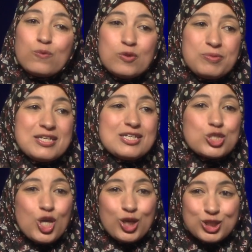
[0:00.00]
we begin
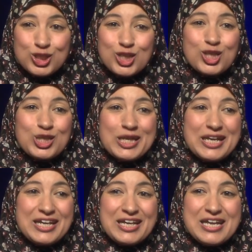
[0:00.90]
to
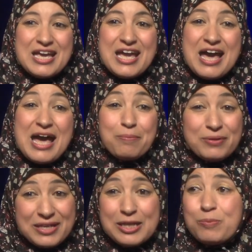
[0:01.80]
articulate and
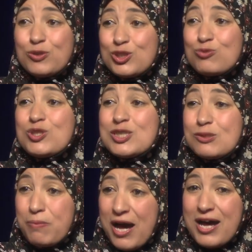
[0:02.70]
be able to
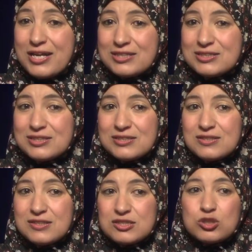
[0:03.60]
respond
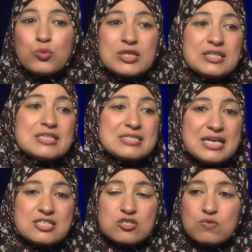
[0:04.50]
to what it is
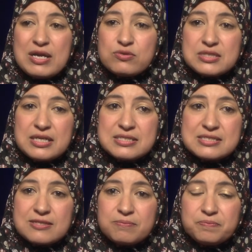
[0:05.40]
that surrounds
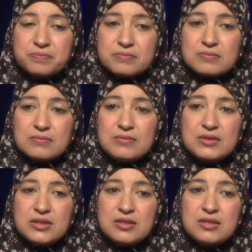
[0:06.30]
us.
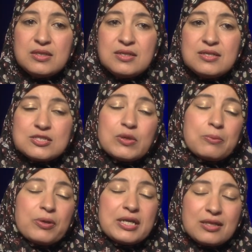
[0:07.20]
So I
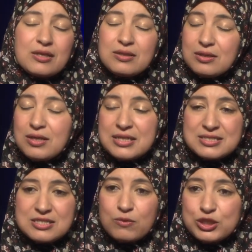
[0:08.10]
pray that Allah
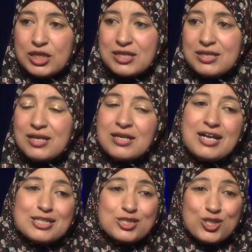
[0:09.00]
Azza wa Jal
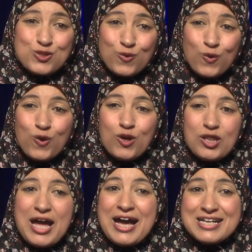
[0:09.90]
guides us
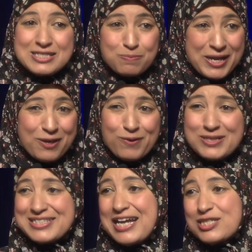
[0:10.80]
all as
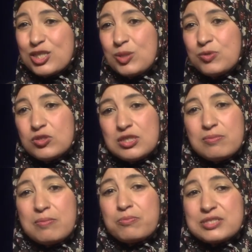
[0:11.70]
parents, as community
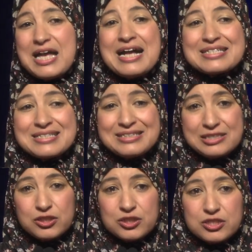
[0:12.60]
members, as
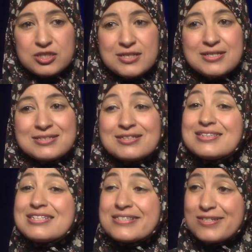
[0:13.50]
leaders, to
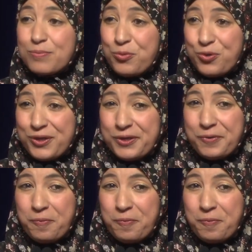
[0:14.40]
listen more,